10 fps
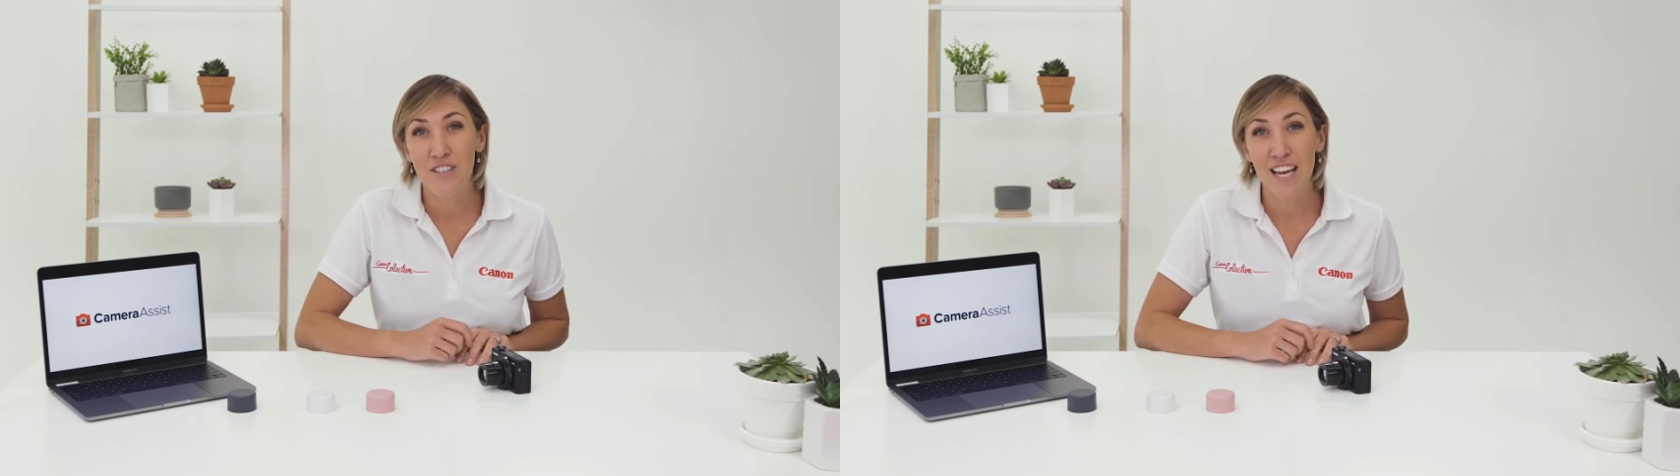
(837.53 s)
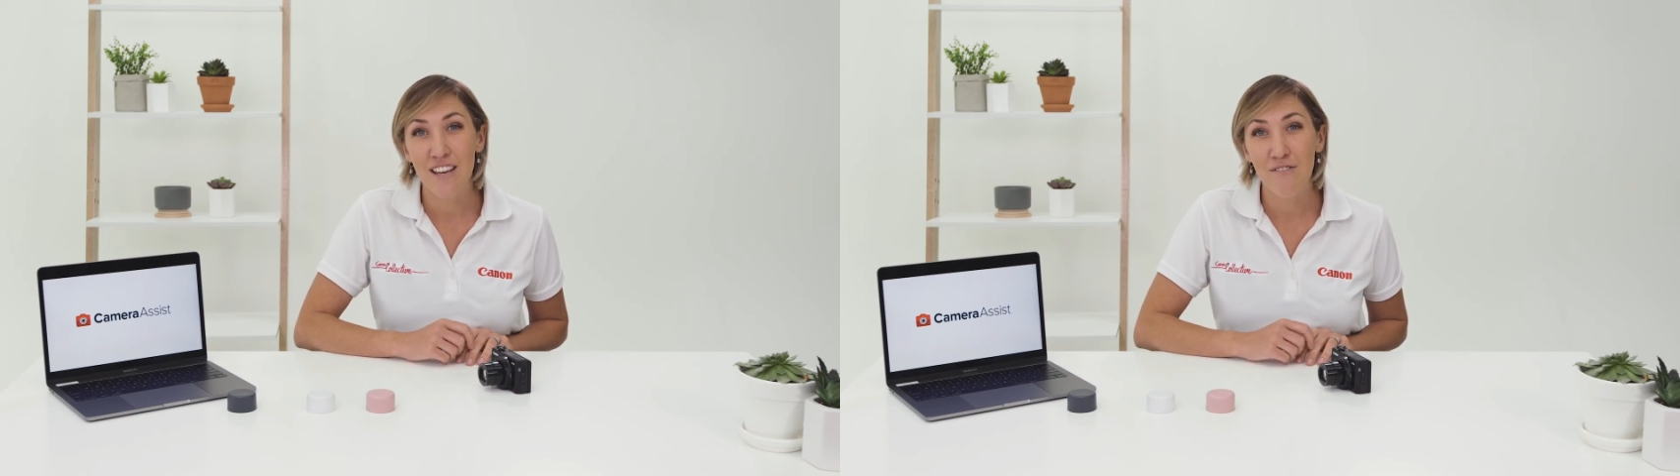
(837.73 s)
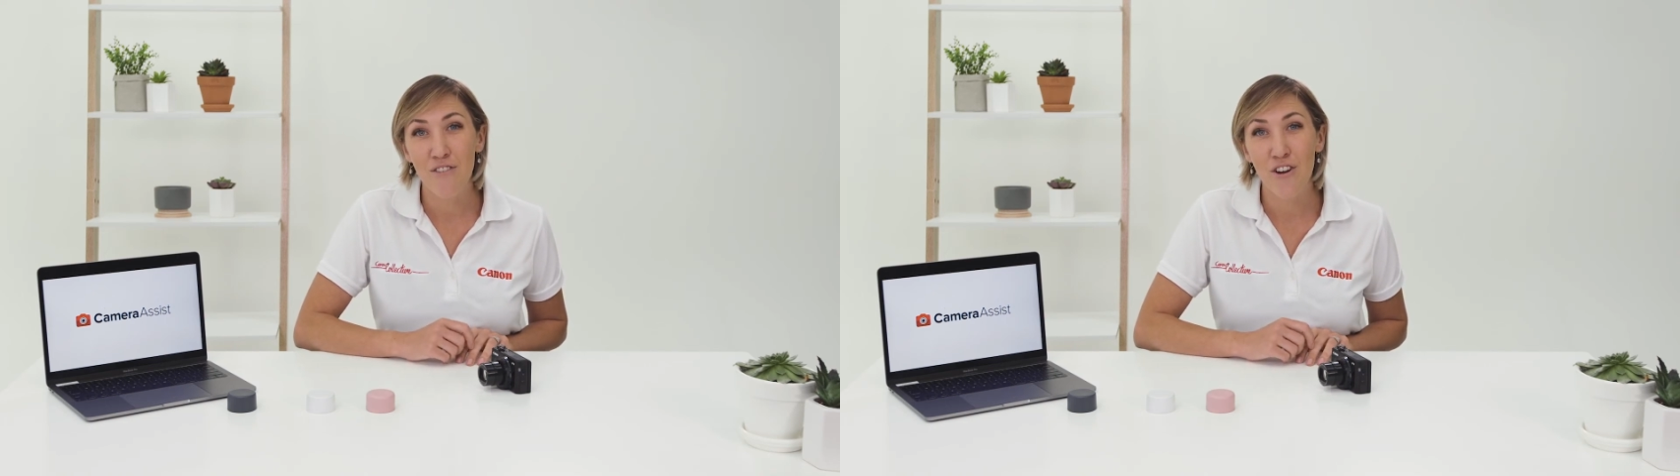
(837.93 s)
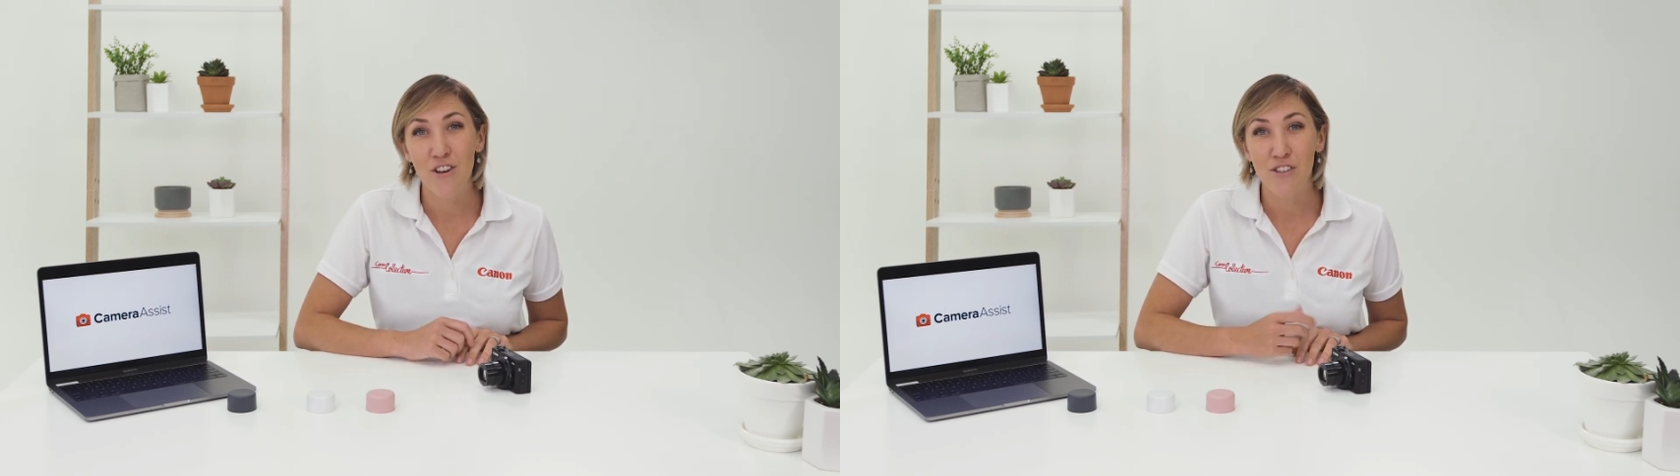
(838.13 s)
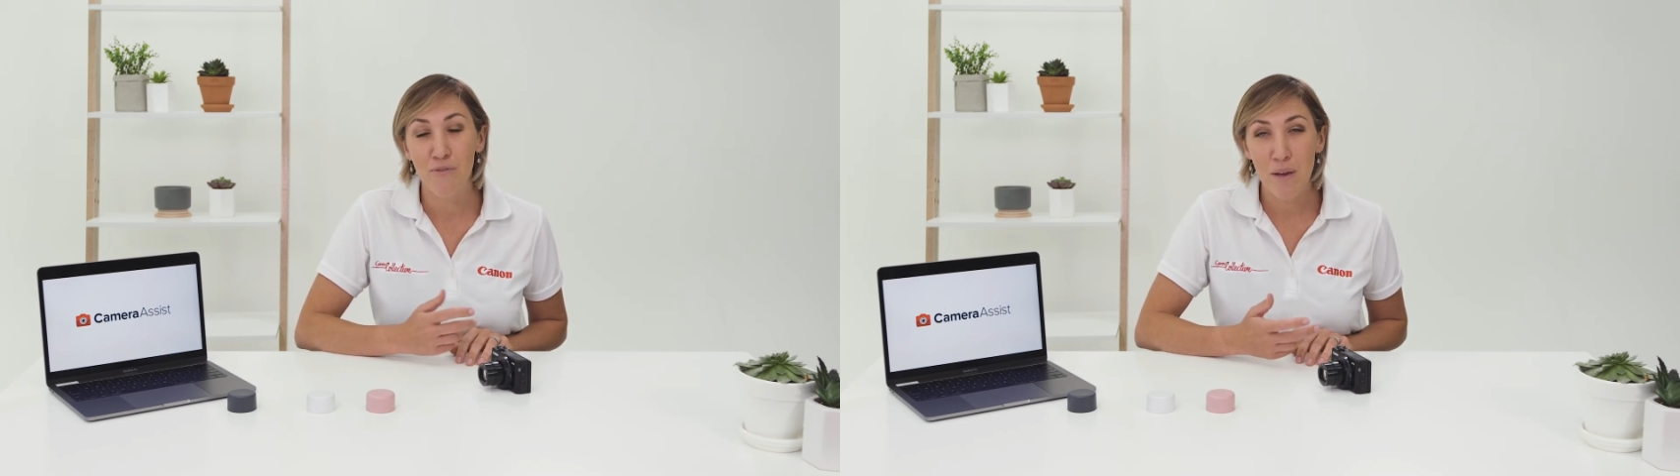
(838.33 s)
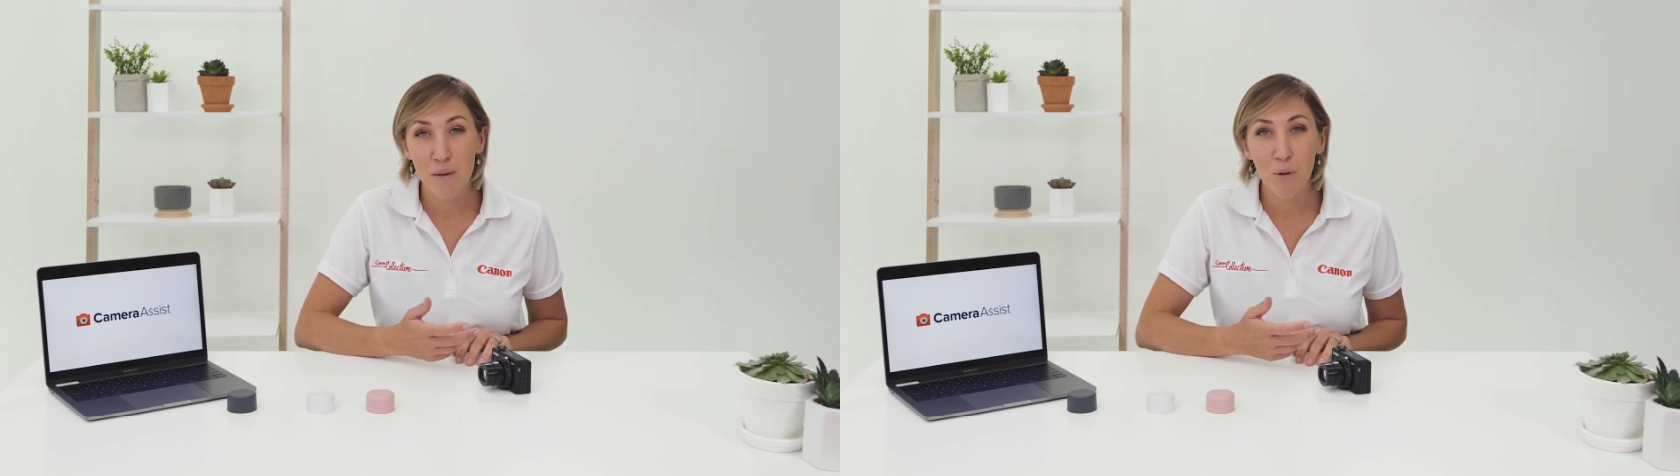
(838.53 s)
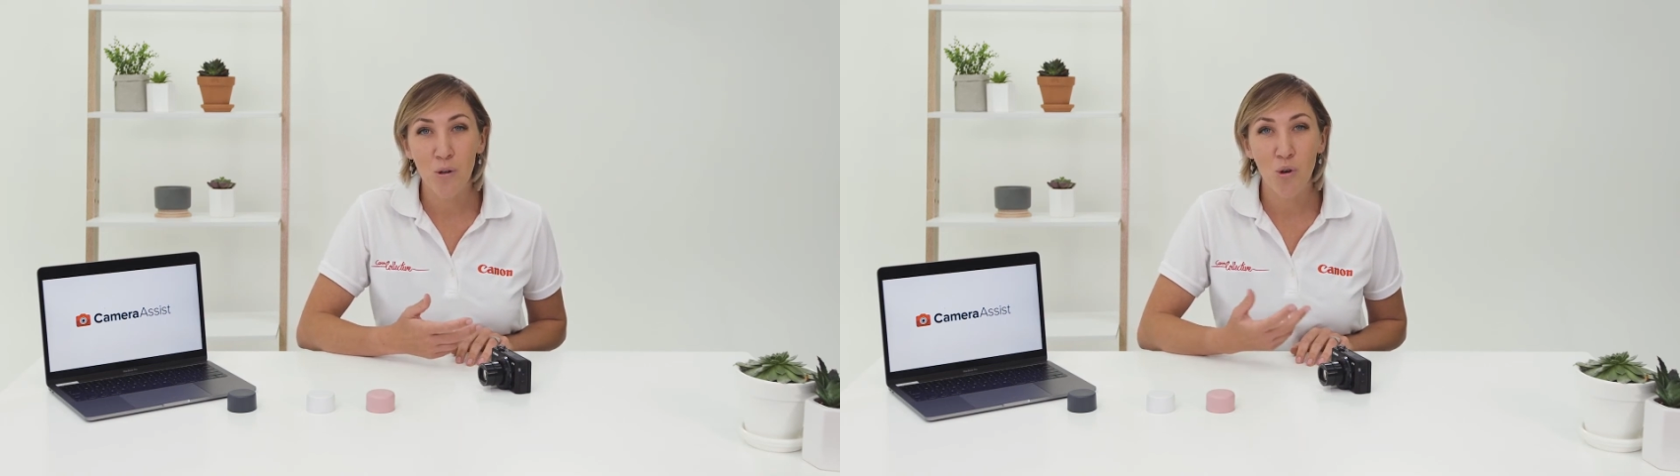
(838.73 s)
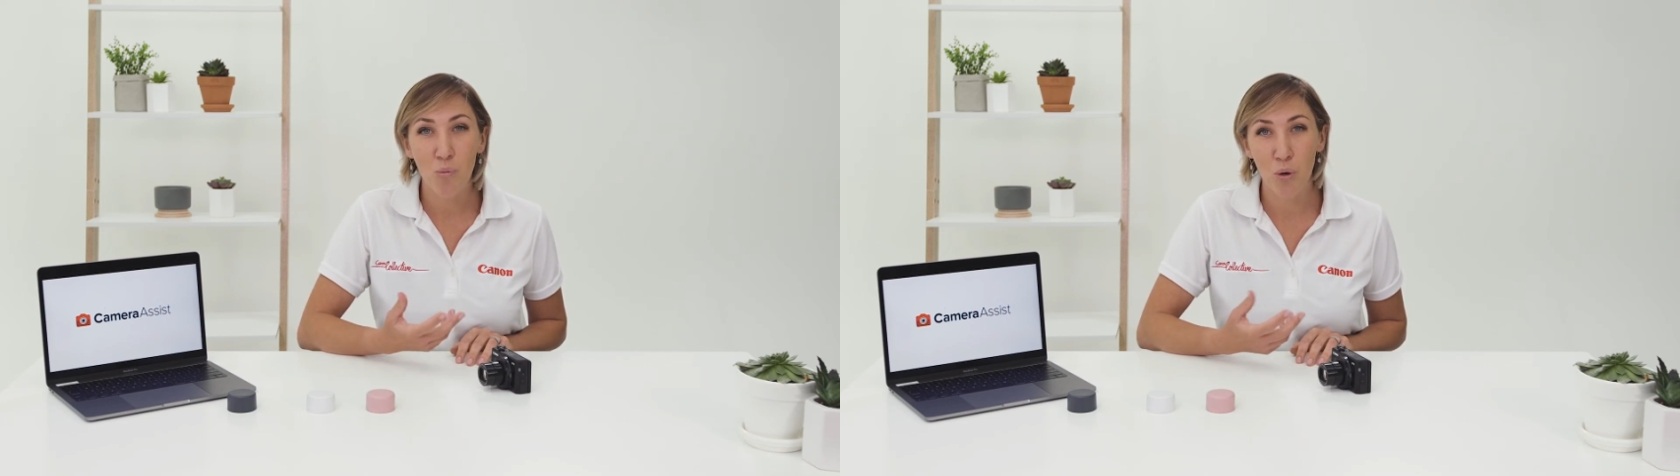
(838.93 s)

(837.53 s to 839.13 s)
taking photos of people or